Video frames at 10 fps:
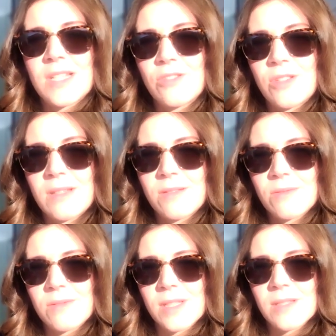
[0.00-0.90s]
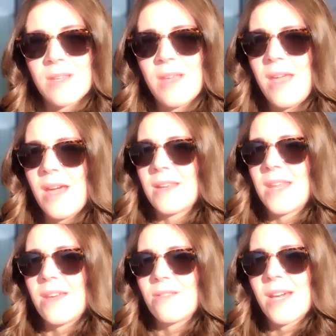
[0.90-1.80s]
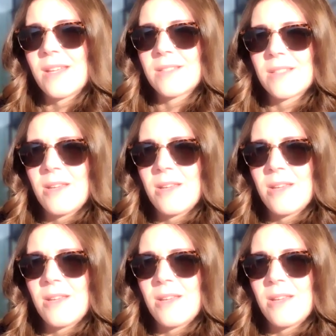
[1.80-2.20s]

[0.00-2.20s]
and gentleness, and how that